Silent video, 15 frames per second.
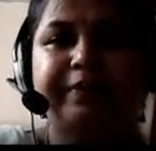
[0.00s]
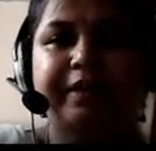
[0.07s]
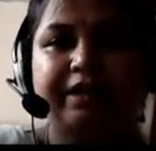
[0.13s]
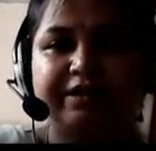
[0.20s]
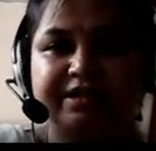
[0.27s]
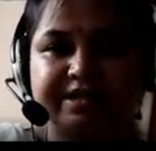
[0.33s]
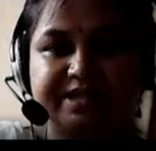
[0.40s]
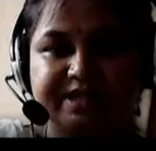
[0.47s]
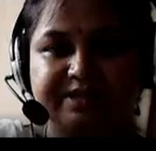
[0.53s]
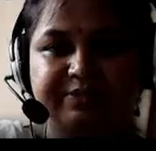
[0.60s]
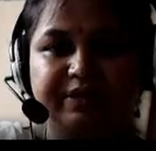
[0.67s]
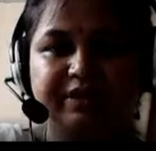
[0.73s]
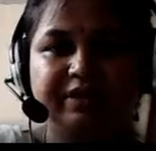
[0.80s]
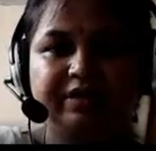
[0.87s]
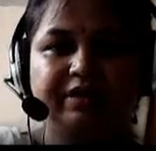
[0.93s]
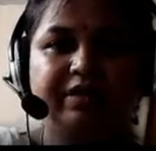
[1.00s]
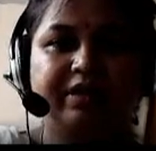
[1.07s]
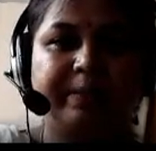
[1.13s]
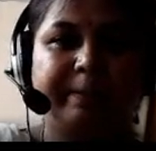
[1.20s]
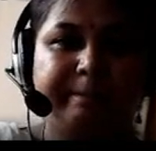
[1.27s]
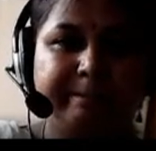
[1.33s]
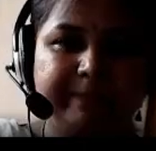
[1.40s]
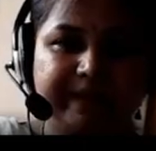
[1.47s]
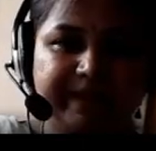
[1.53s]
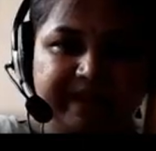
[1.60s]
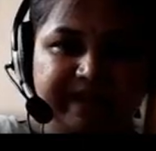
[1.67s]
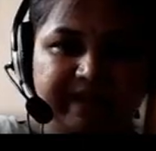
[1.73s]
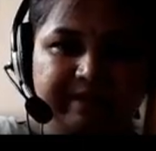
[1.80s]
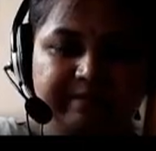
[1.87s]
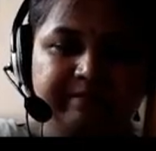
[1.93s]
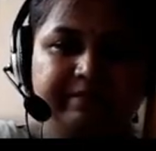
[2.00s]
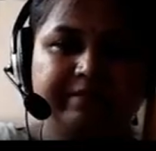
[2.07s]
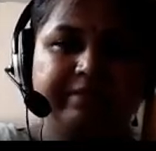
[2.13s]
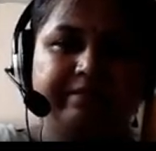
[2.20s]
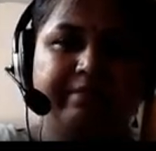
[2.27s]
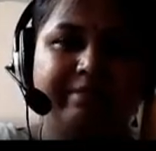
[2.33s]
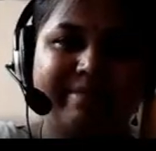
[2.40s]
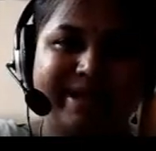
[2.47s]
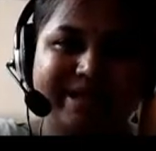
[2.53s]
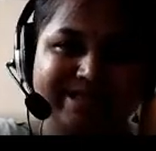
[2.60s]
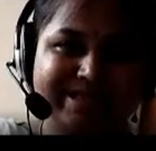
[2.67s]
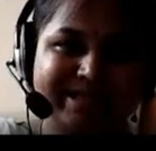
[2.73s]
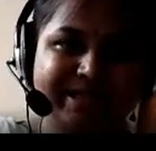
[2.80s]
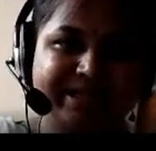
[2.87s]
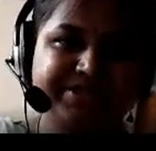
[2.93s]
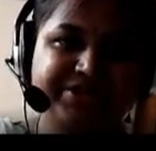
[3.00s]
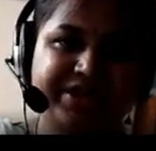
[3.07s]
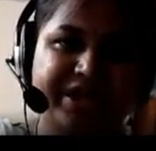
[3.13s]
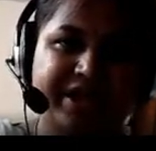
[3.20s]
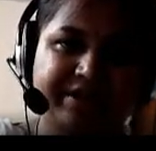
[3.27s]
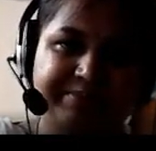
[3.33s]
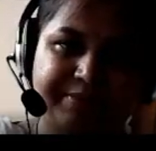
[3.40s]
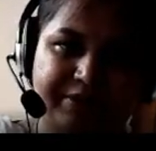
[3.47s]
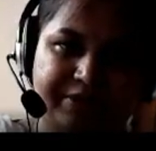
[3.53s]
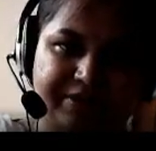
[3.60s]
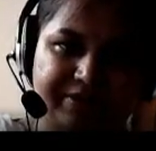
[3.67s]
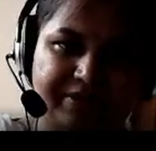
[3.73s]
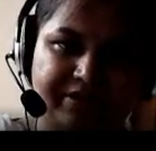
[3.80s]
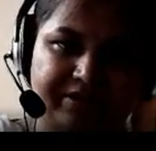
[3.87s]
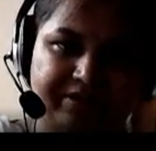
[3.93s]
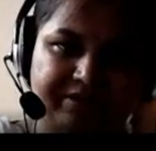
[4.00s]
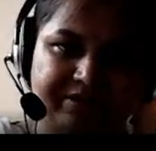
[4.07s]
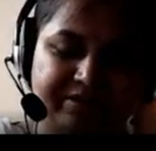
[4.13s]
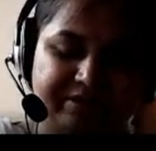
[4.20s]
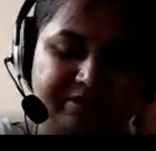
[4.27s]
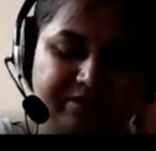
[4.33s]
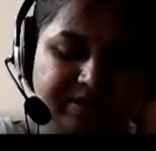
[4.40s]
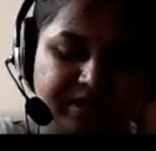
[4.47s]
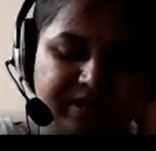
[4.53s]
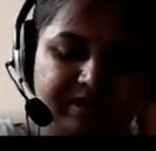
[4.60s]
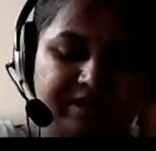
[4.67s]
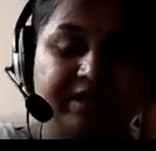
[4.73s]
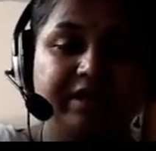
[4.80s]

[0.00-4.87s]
receiver, medium, message, and protocol. Okay.